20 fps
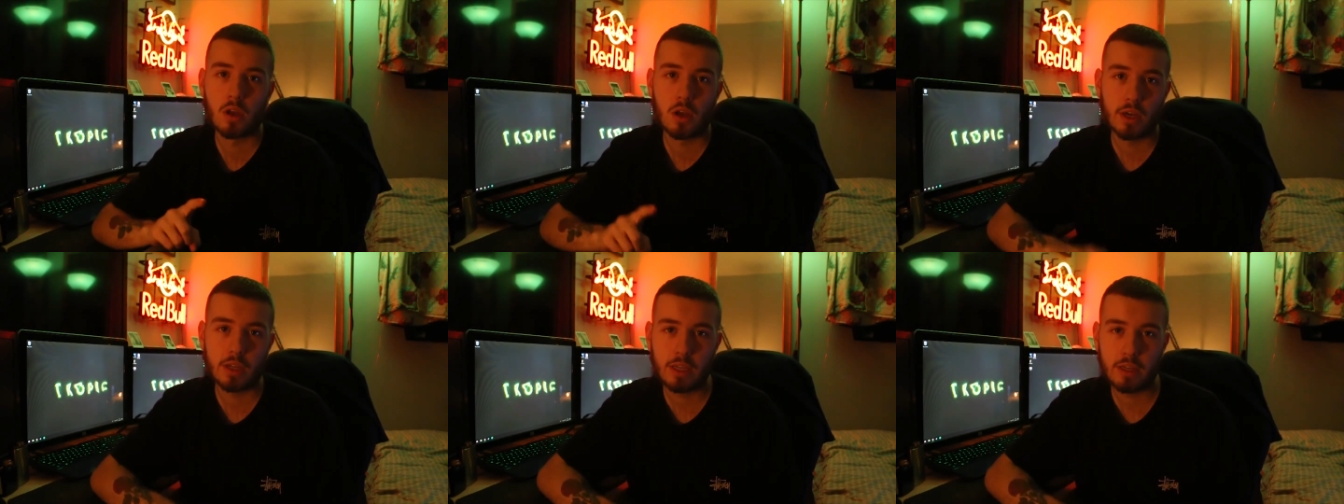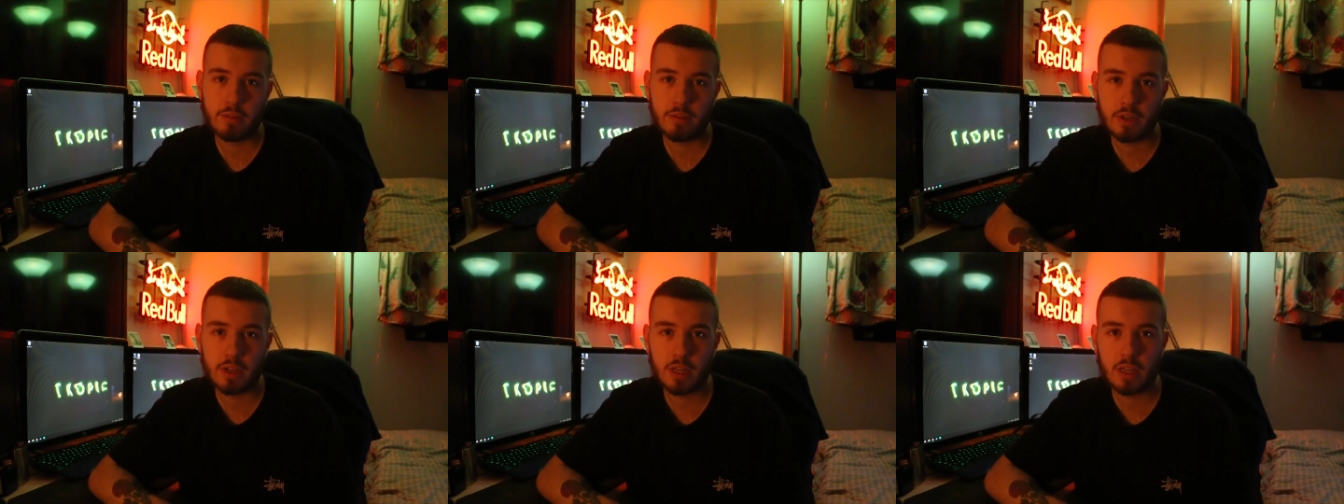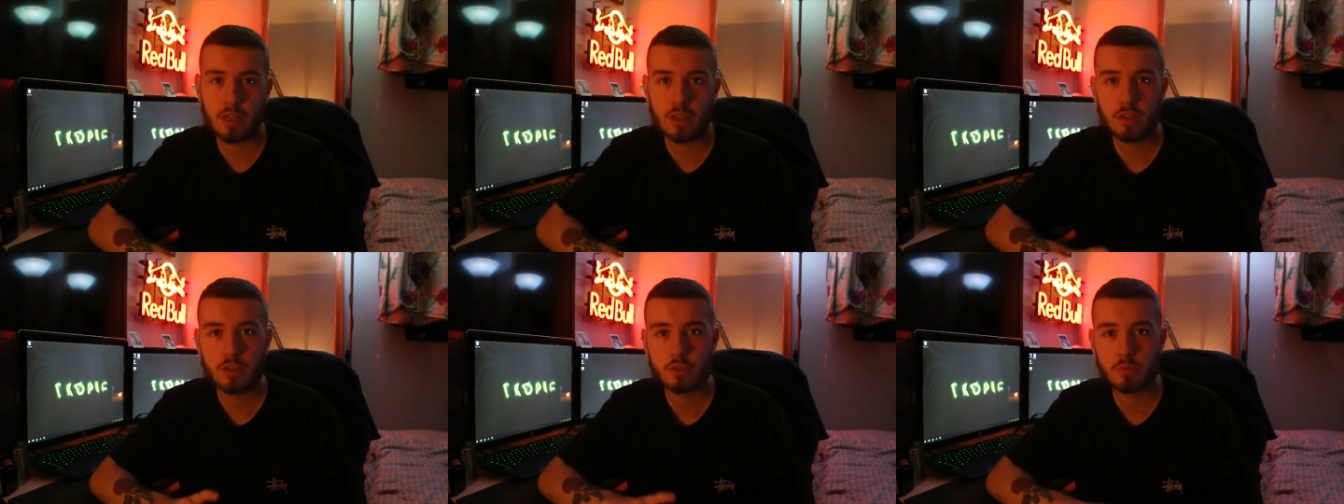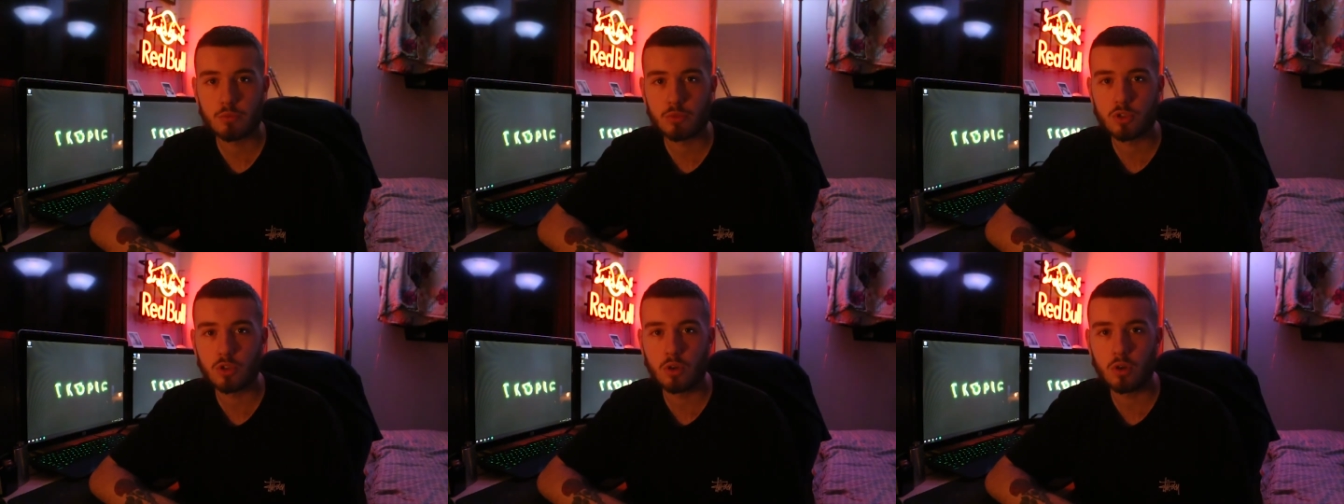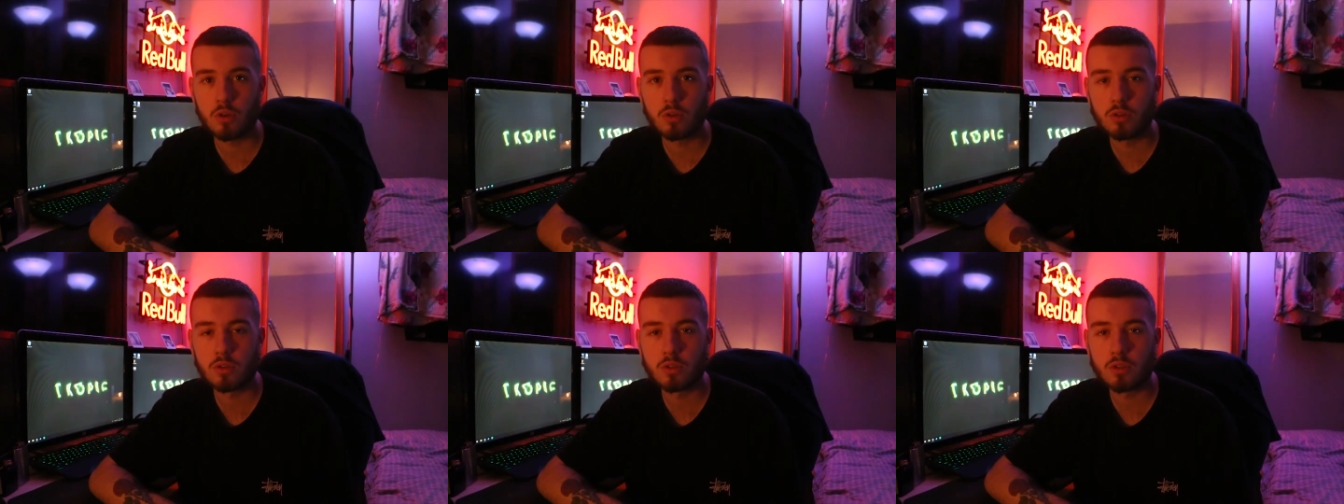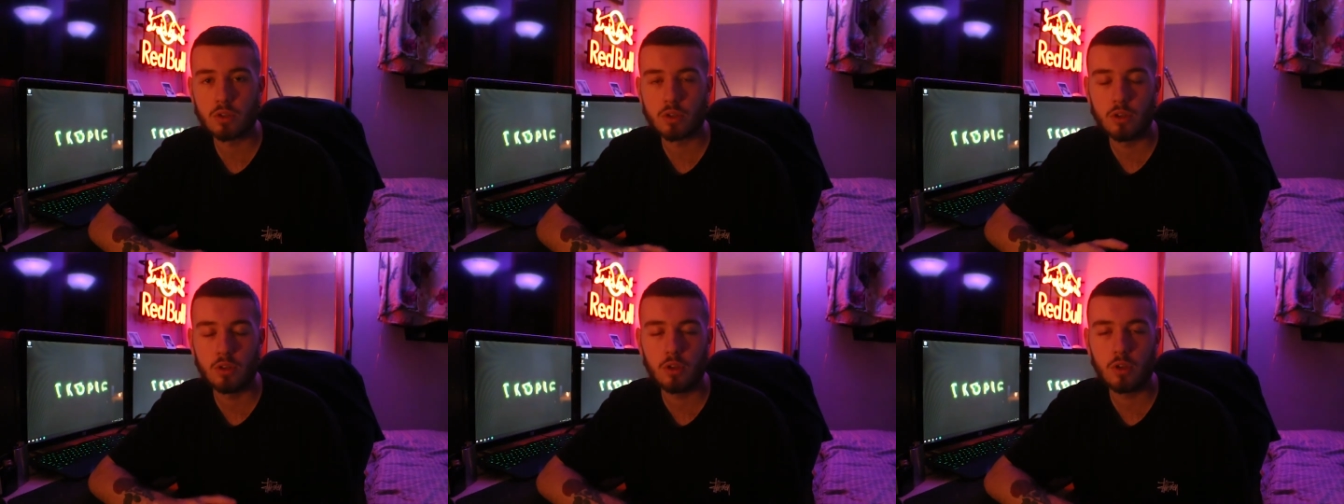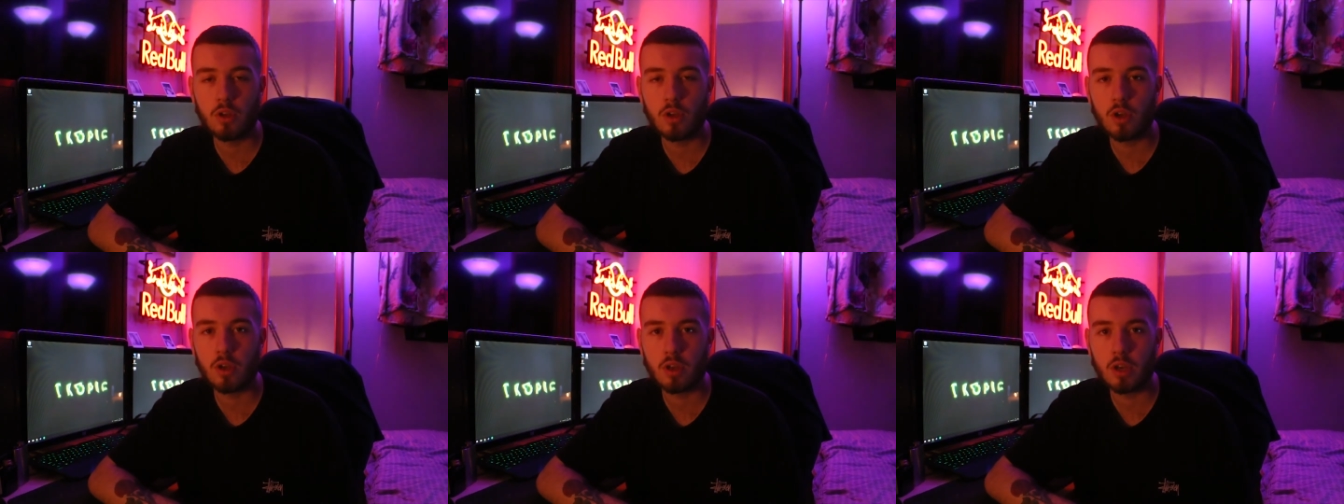a DVD, some socks, a
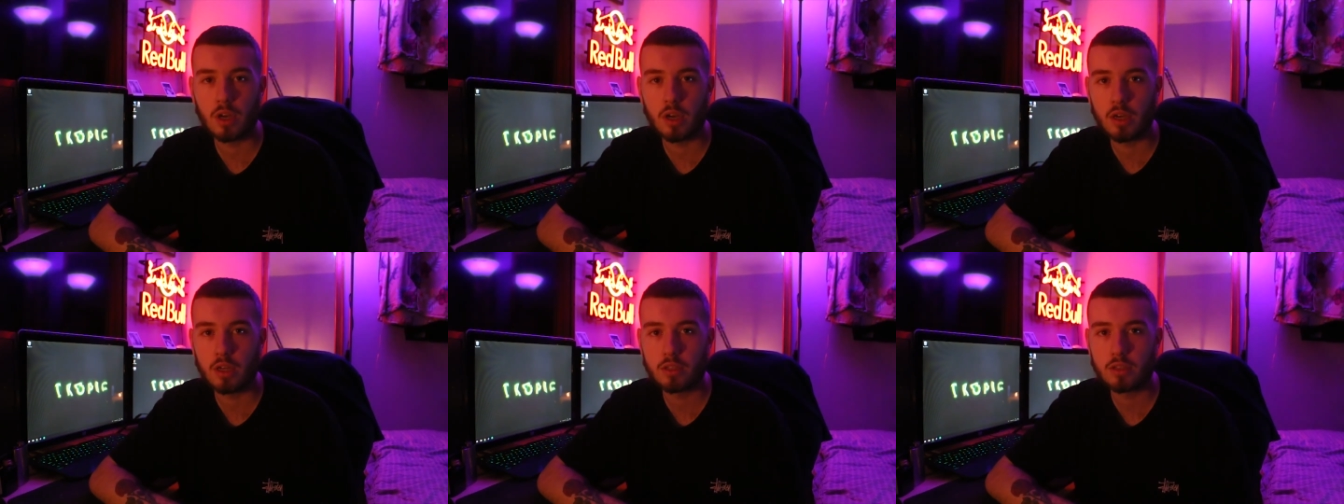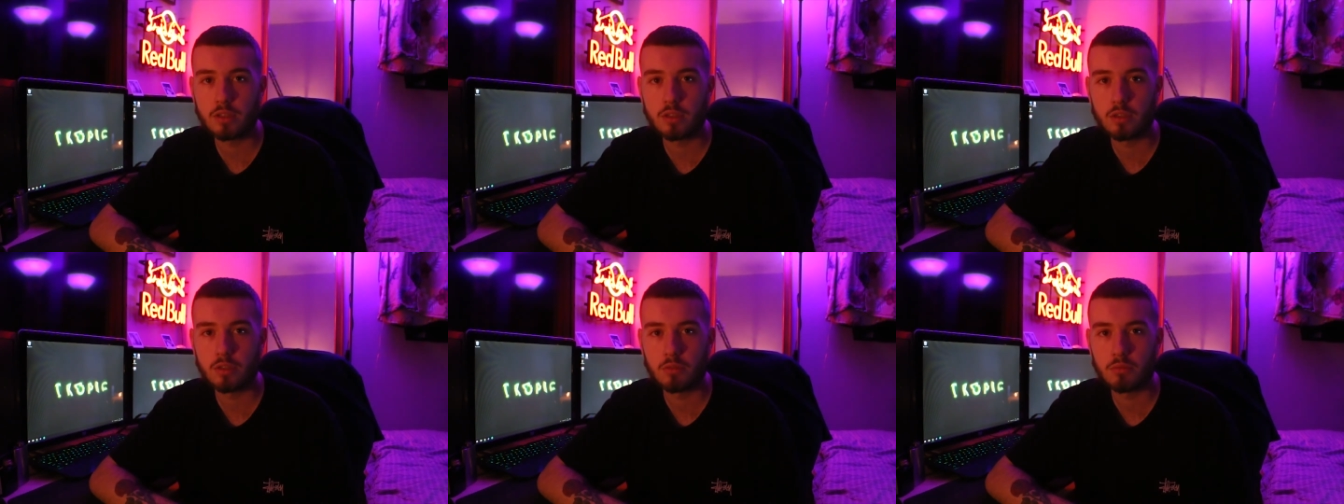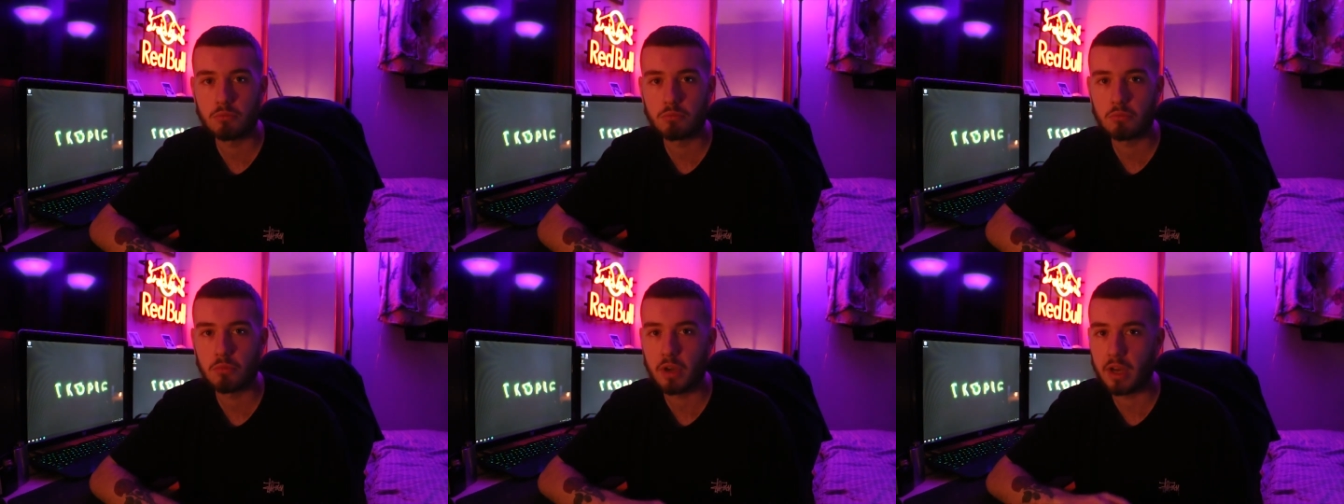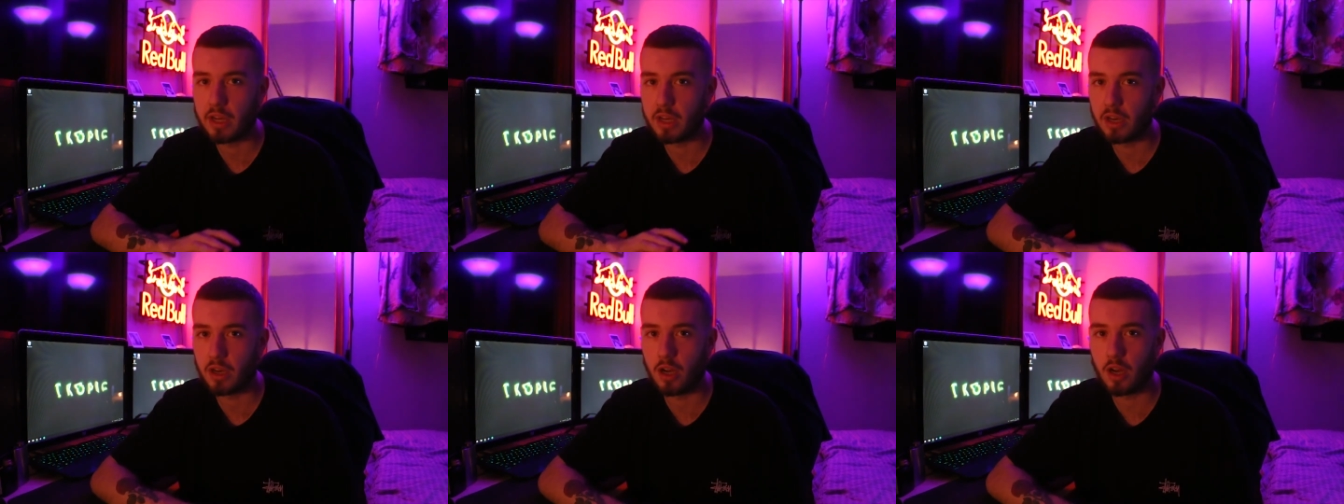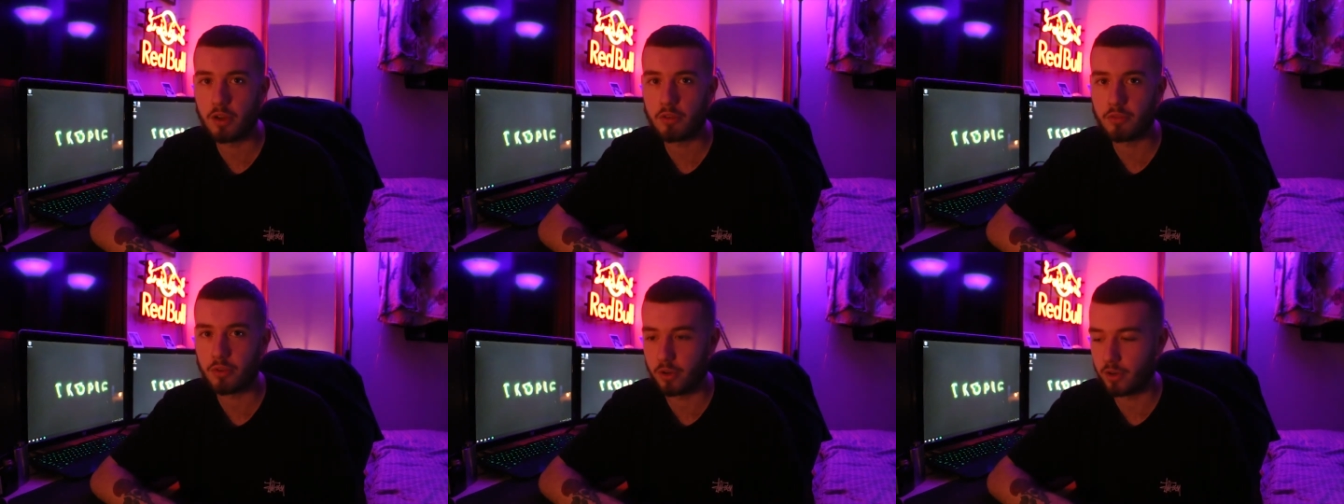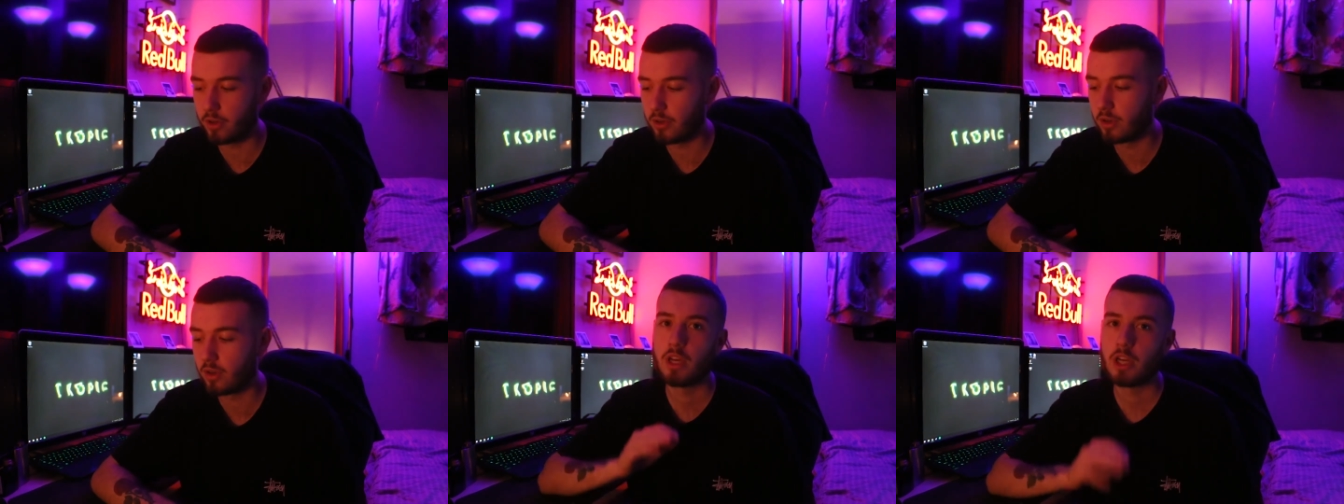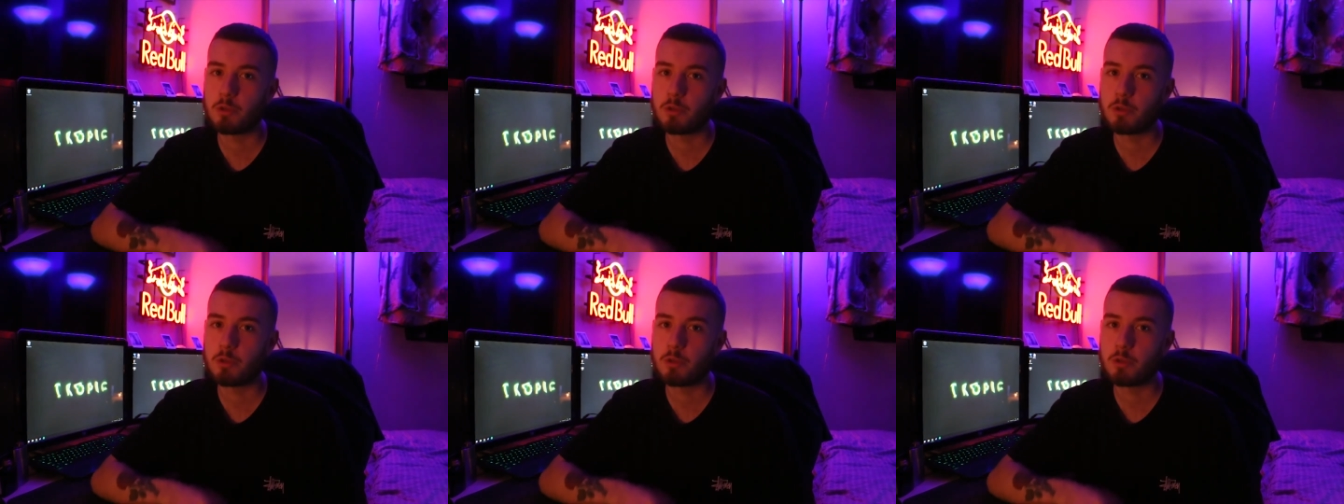Yu-Gi-Oh card, and an iPhone.